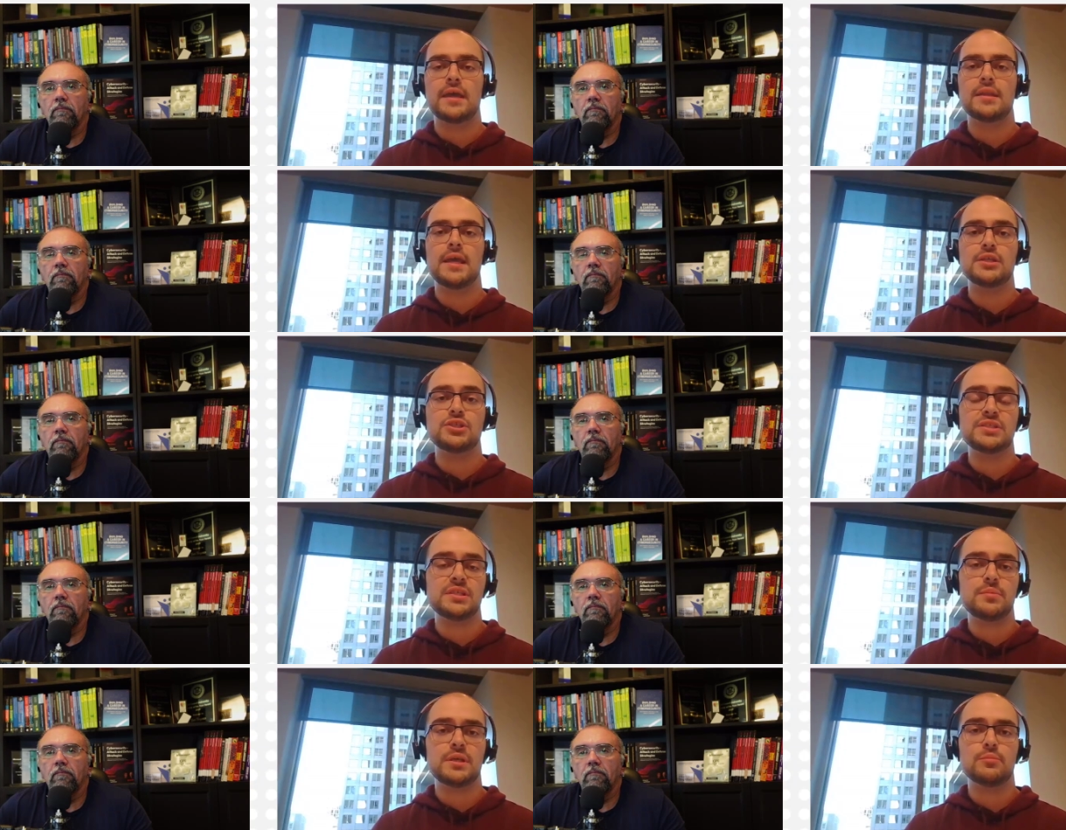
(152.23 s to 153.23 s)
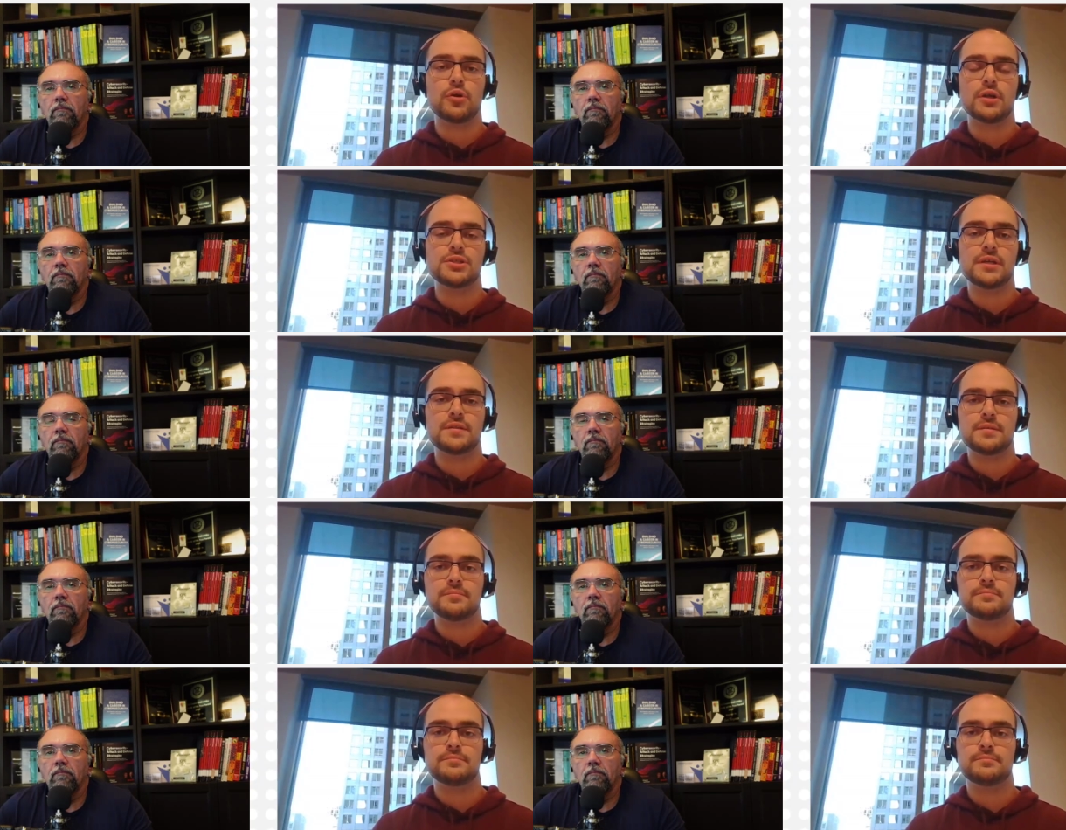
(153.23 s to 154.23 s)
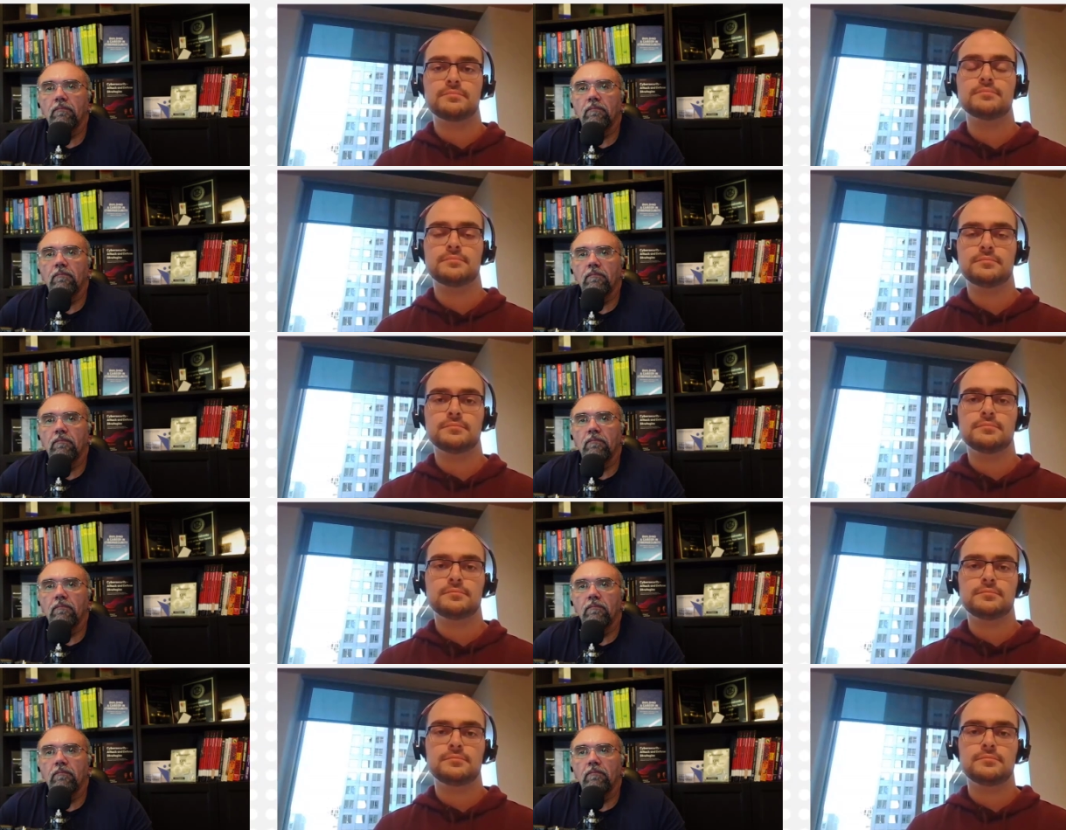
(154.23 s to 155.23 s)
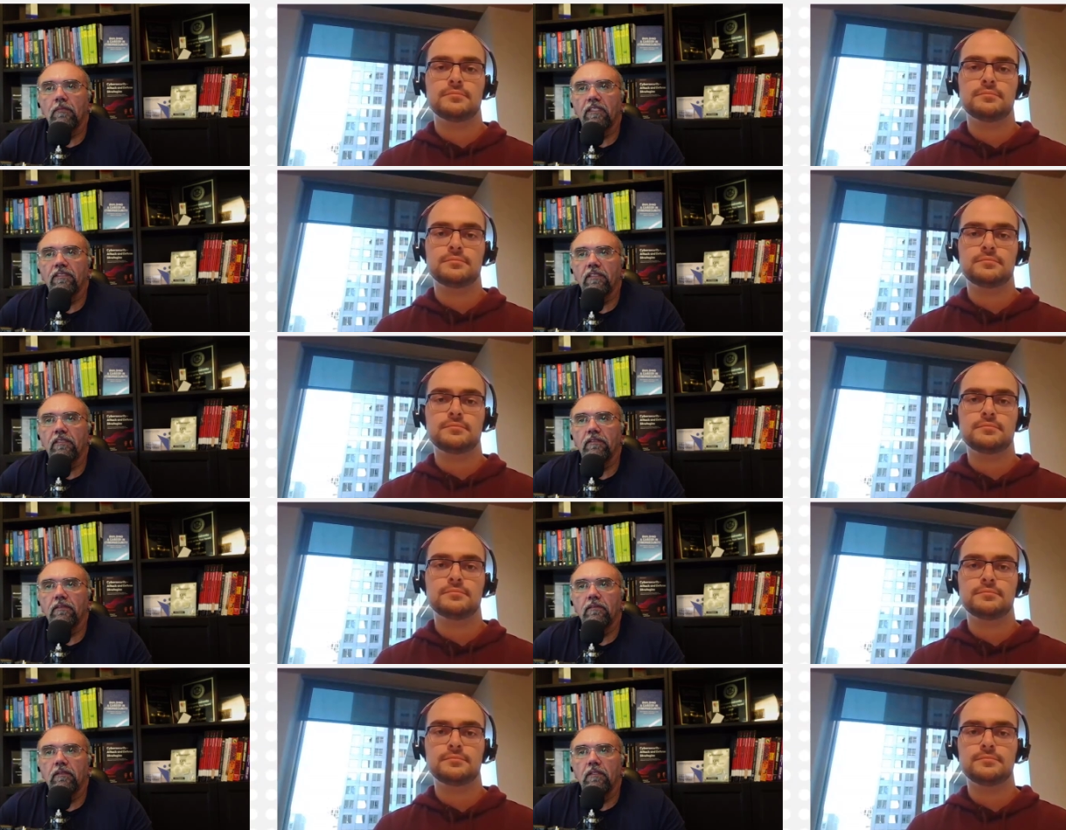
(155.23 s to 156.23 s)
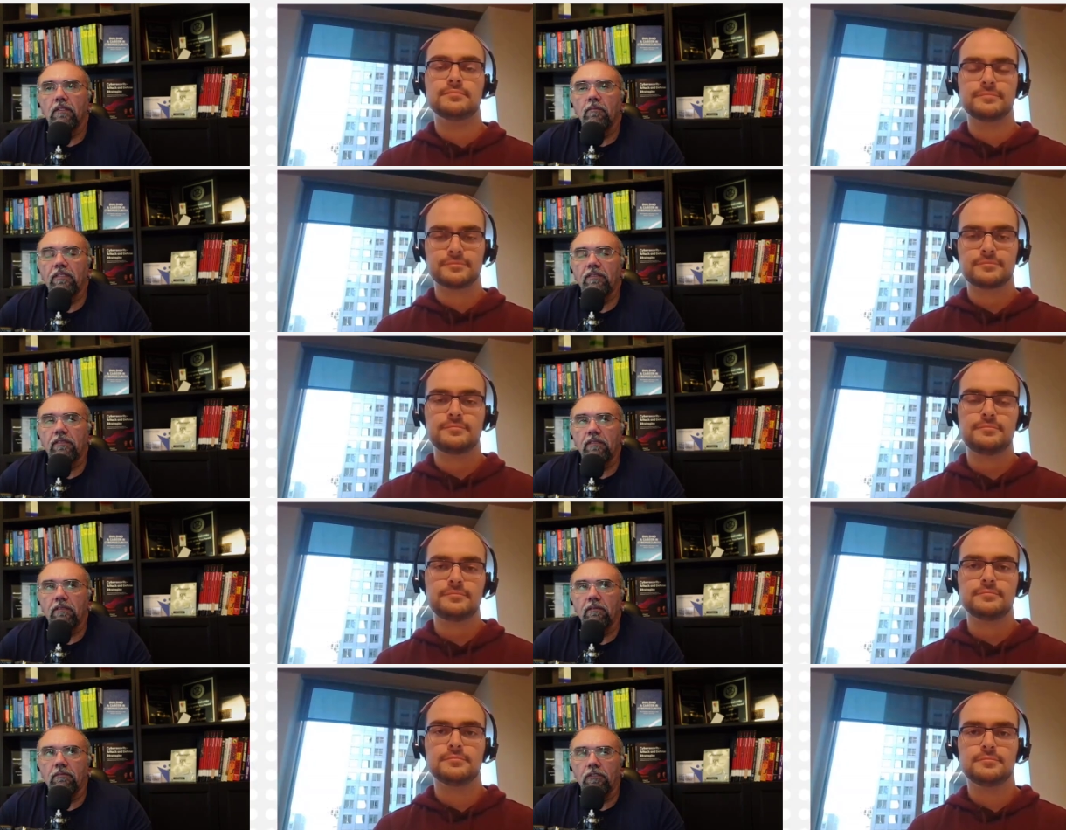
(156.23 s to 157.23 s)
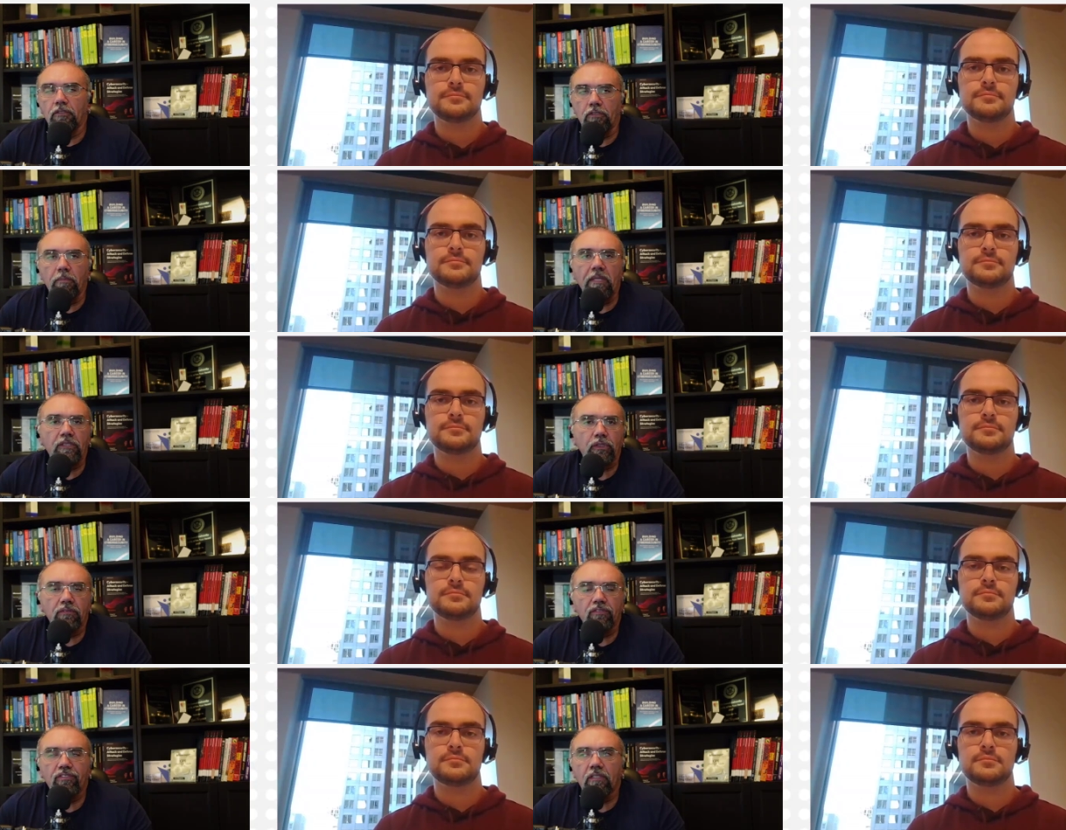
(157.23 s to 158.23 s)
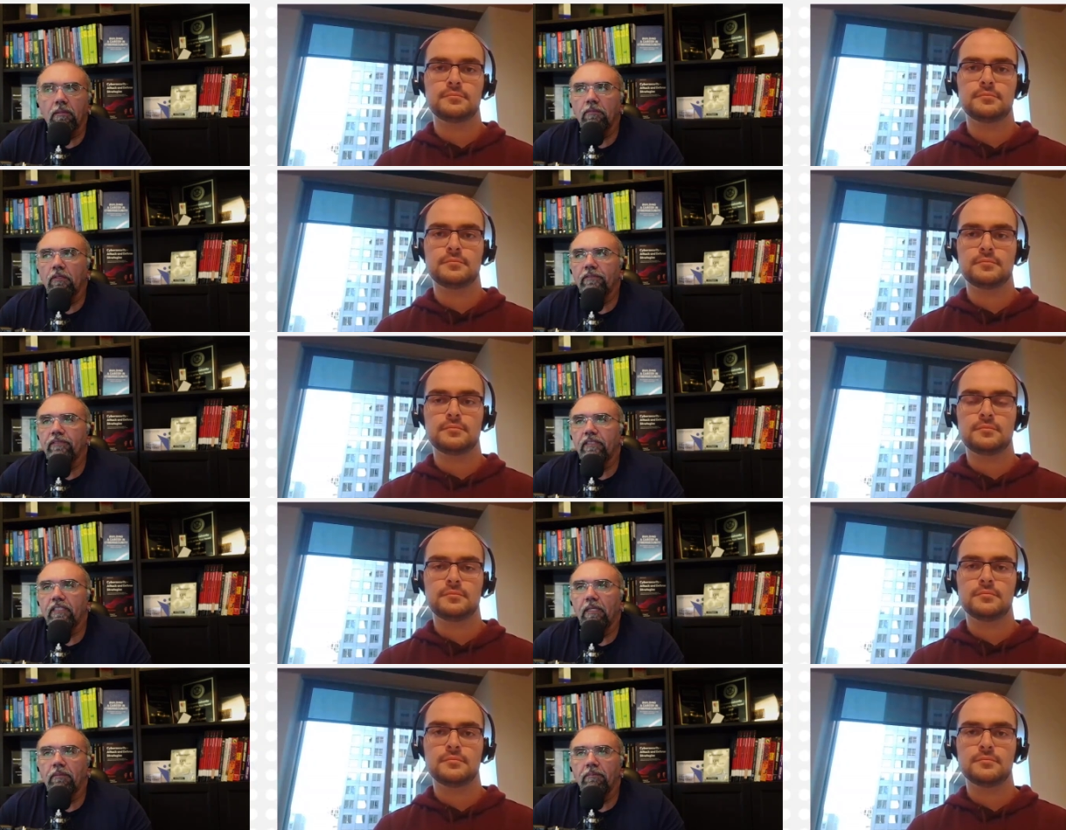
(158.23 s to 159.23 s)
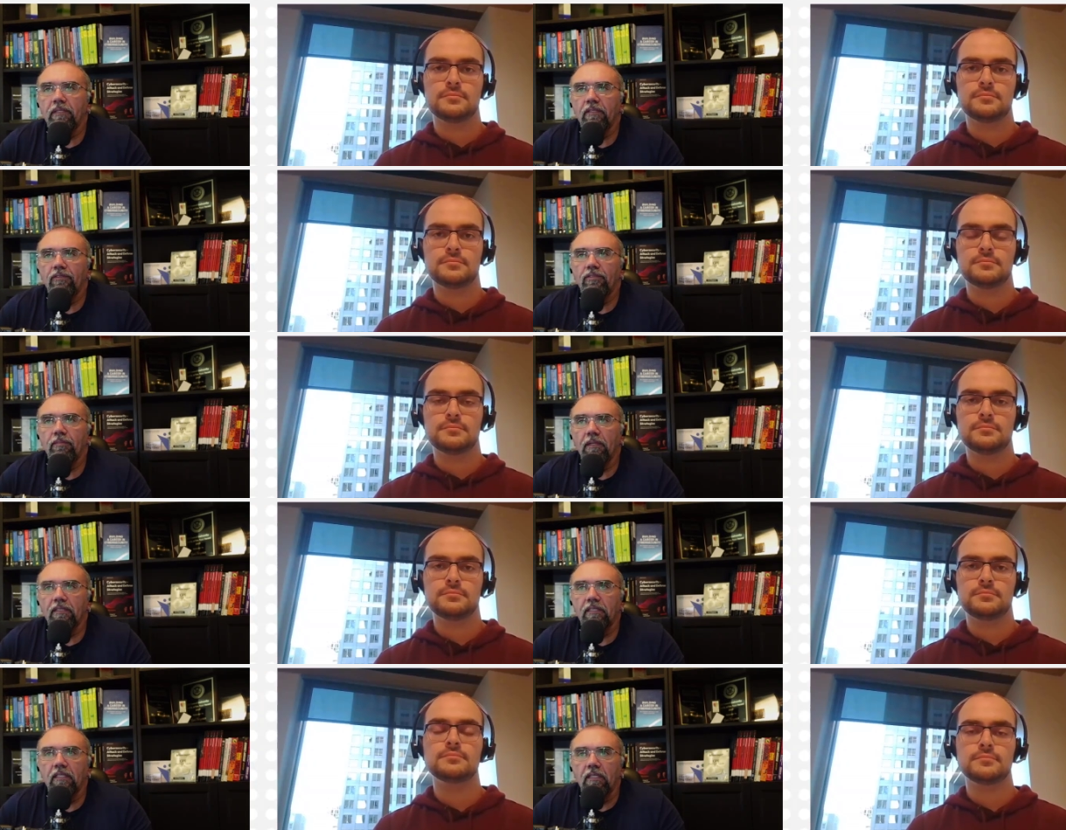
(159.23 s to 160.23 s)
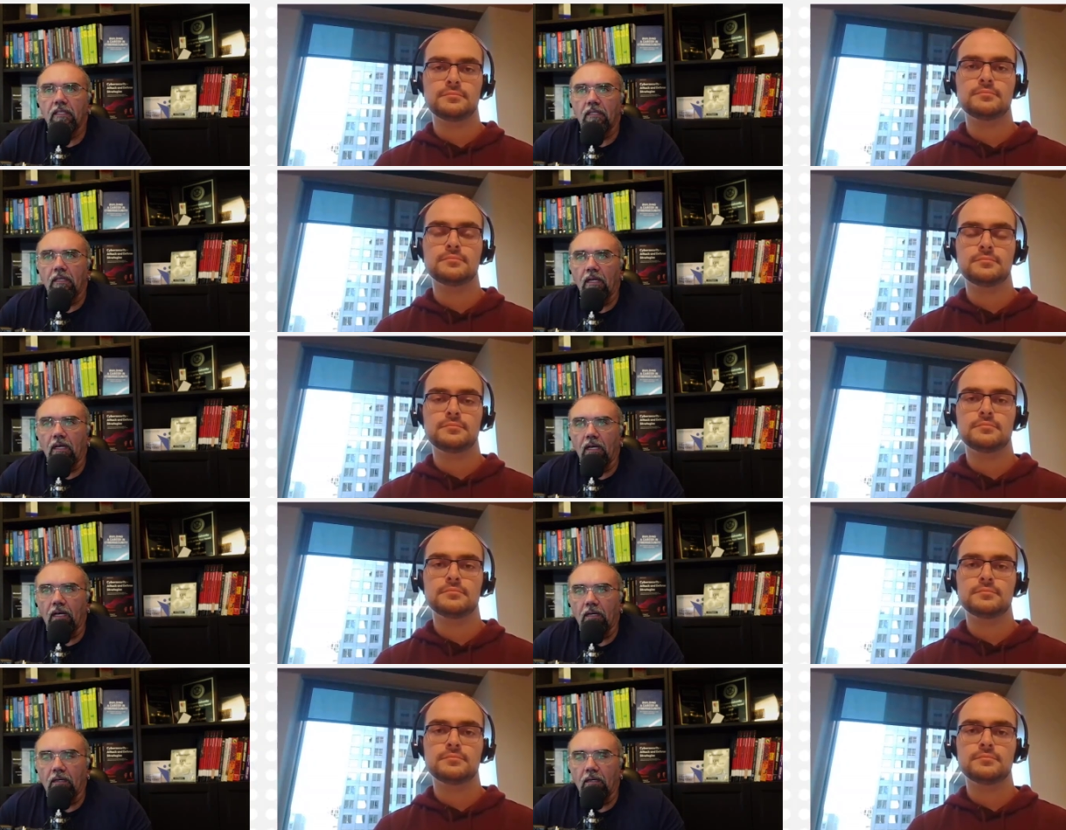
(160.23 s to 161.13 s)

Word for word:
Speaker 1: and a GCP project.
Speaker 2: Excellent. But you, you mentioned some of the capabilities, but uh,